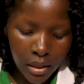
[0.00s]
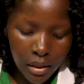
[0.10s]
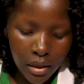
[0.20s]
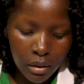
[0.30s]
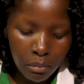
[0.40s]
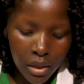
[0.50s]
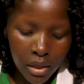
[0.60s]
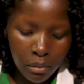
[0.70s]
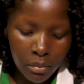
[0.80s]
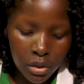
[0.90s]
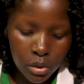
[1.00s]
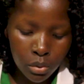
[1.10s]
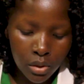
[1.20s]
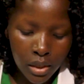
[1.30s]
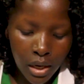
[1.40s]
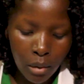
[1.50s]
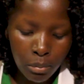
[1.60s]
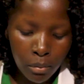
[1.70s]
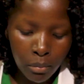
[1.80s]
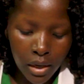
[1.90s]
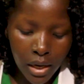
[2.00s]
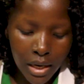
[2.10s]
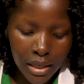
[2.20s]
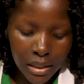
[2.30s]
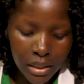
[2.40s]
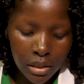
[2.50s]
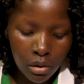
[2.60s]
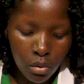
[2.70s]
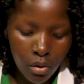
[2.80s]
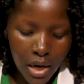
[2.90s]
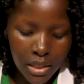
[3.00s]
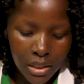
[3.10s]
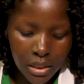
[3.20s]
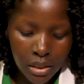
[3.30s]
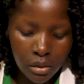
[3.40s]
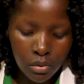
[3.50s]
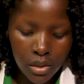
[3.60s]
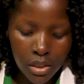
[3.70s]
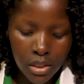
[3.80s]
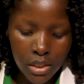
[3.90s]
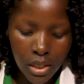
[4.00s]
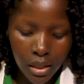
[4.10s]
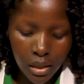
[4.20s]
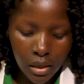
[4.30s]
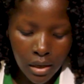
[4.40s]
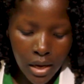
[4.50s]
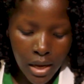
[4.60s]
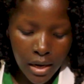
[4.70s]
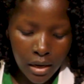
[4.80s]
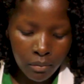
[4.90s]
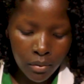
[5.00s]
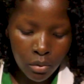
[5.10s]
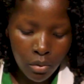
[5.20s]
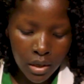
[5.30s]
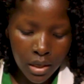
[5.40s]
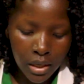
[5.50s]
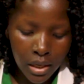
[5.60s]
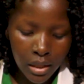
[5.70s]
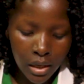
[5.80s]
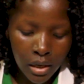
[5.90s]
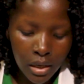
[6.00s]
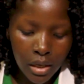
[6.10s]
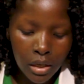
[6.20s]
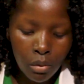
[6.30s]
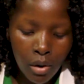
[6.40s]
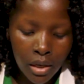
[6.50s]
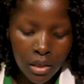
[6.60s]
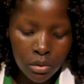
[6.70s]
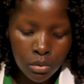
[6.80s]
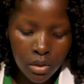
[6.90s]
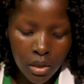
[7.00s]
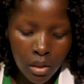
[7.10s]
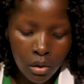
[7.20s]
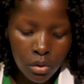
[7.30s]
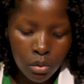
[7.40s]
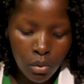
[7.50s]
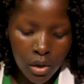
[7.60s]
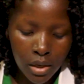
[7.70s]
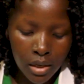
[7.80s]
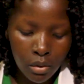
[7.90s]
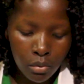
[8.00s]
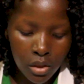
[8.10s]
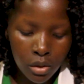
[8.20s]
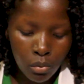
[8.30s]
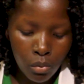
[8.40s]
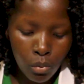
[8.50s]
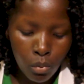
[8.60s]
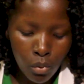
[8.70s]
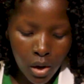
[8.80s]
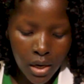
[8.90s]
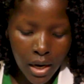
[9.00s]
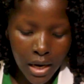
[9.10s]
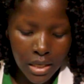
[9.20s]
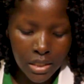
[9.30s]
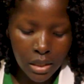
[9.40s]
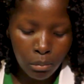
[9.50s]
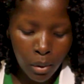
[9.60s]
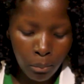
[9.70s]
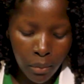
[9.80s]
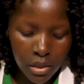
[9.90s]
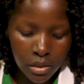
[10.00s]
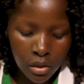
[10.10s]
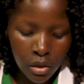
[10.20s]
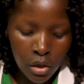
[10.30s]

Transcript: Then make me truly happy by agreeing wholeheartedly with each other, loving one another, and working together with one heart and purpose.